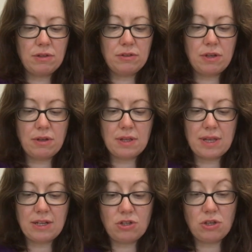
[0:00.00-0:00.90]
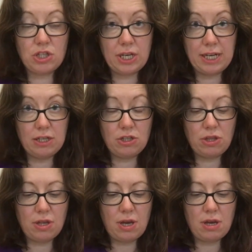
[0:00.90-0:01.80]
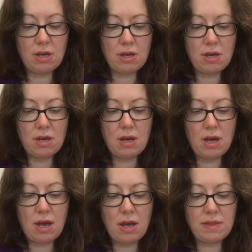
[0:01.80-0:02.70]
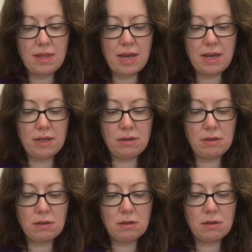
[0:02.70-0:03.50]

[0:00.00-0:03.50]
so that they're touching each other, and then